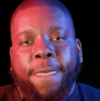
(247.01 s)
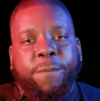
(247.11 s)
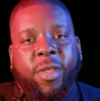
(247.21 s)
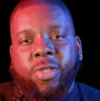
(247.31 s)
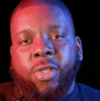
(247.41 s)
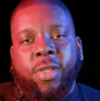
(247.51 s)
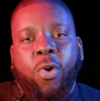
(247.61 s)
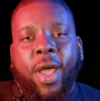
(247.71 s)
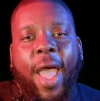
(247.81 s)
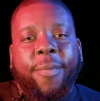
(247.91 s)
it's just
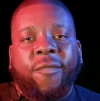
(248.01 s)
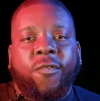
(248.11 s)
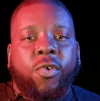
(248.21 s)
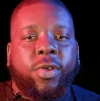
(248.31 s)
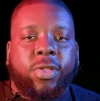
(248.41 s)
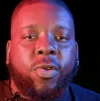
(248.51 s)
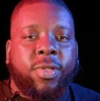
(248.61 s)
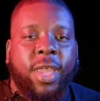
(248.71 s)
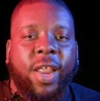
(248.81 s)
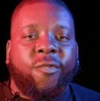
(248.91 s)
gonna happen for us, you know what I'm
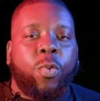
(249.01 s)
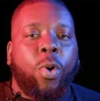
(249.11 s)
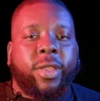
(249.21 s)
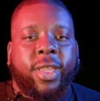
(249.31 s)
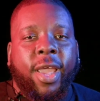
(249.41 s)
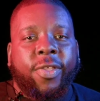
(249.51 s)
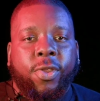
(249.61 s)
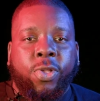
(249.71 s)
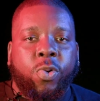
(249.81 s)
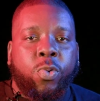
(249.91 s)
saying? If we work together
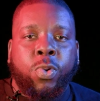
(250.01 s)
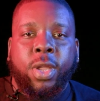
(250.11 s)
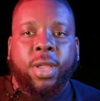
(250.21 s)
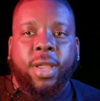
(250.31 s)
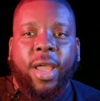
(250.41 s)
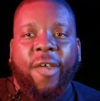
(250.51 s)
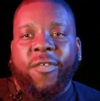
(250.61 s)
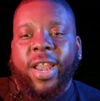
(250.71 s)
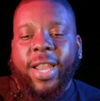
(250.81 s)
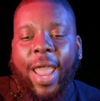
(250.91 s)
too, I feel
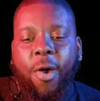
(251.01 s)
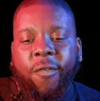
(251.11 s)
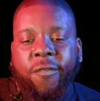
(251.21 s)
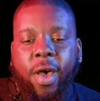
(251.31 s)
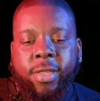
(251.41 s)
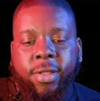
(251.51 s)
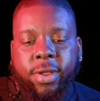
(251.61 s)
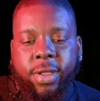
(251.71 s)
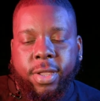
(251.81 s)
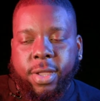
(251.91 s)
like that will foster